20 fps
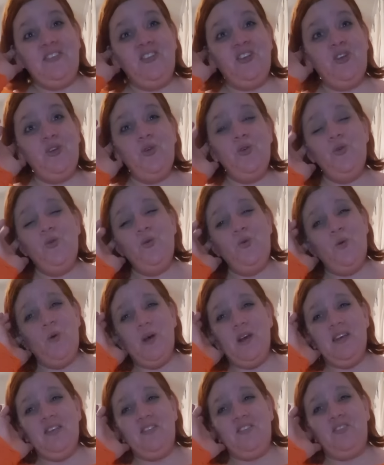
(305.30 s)
do
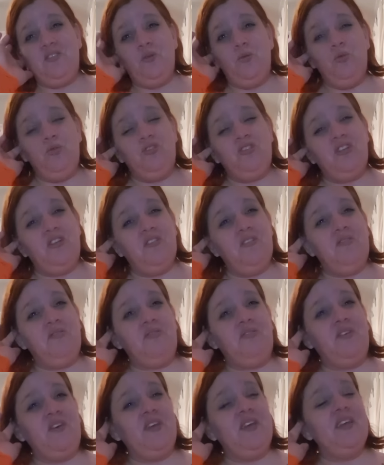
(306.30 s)
sort of,
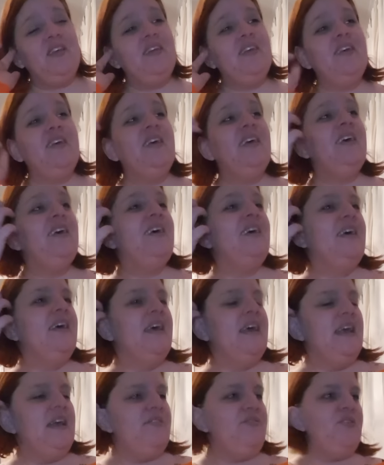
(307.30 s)

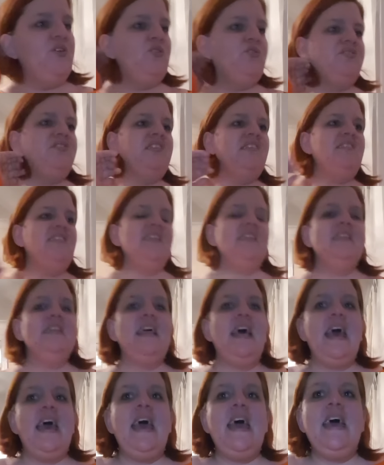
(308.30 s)
if you're sitting
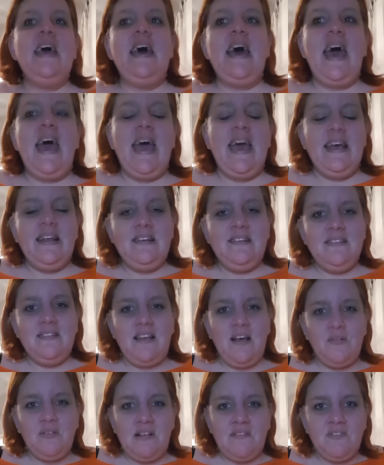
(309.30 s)
there, and
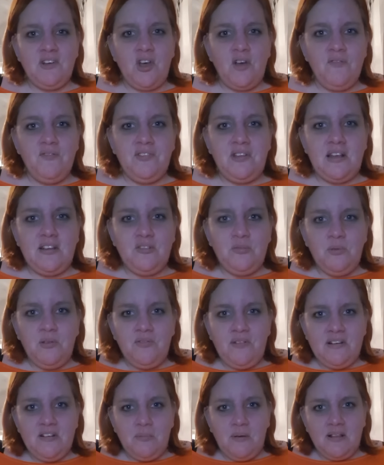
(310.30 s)
I was having a conversation with a
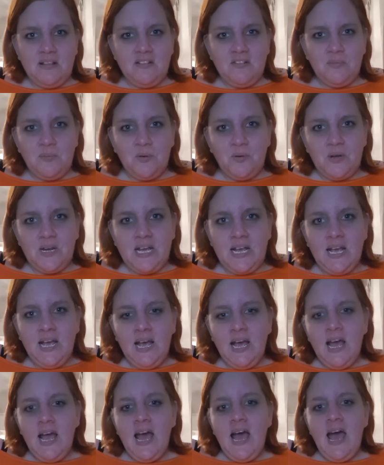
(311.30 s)
friend of mine this morning,
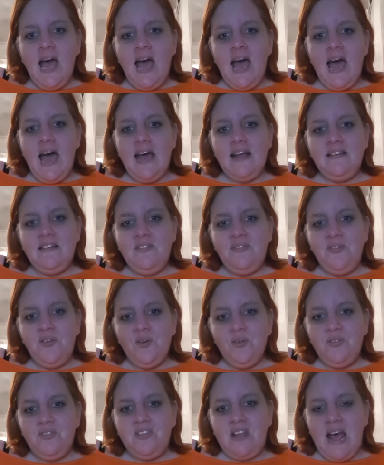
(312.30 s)
and if
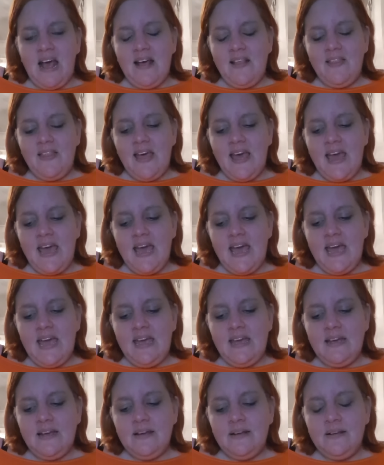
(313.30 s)
you're sat
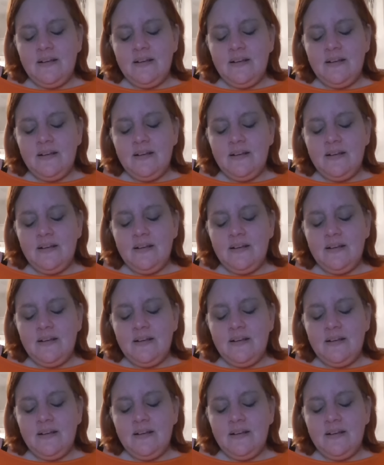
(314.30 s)
there